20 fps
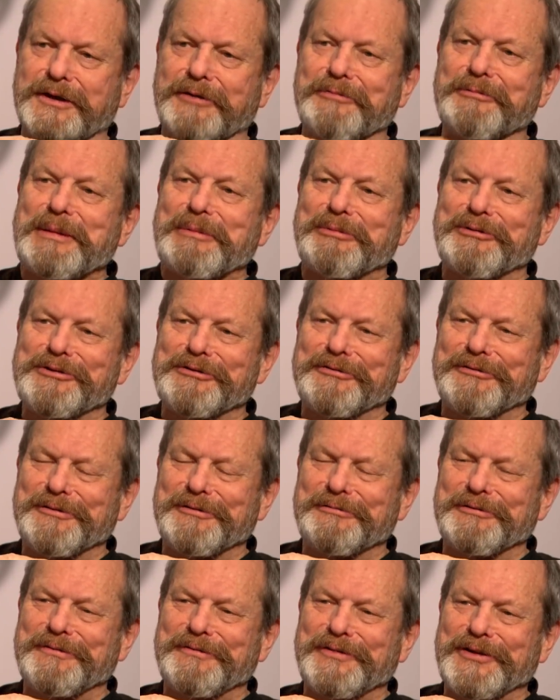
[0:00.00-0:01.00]
I remember your
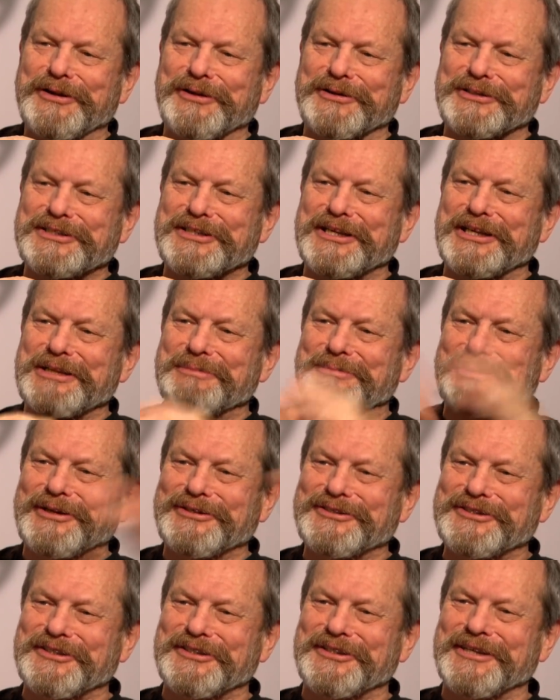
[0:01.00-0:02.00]
review. Um, it's on the
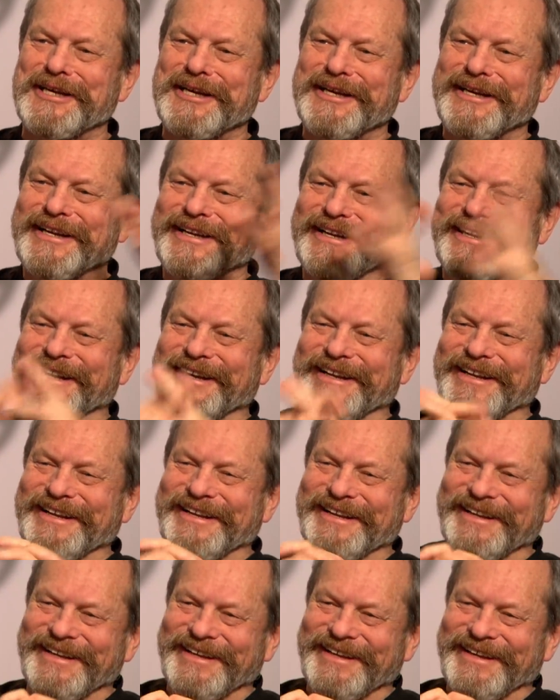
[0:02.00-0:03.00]
poster. Absolutely. a
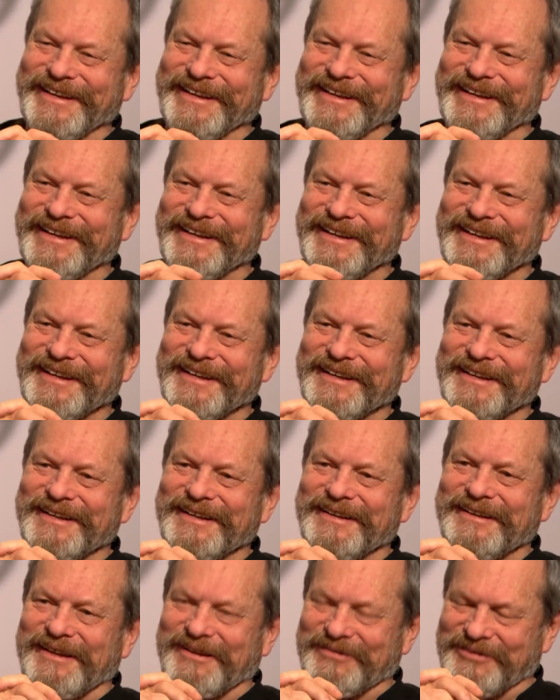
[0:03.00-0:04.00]
lot of people didn't, of
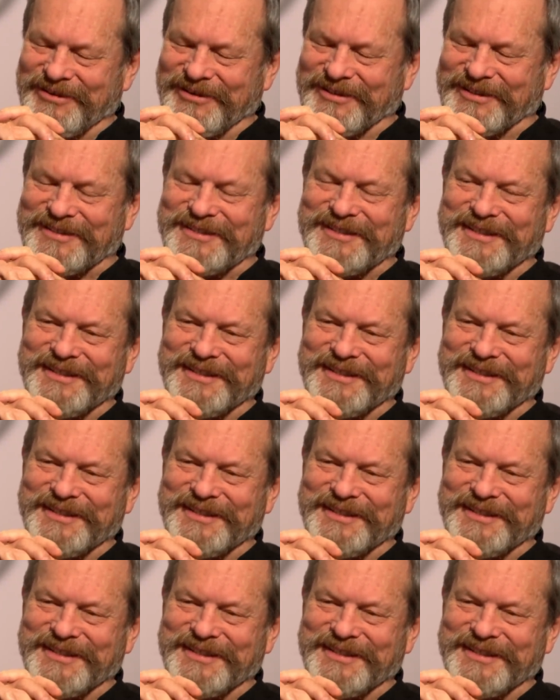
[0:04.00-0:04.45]
course. Of course.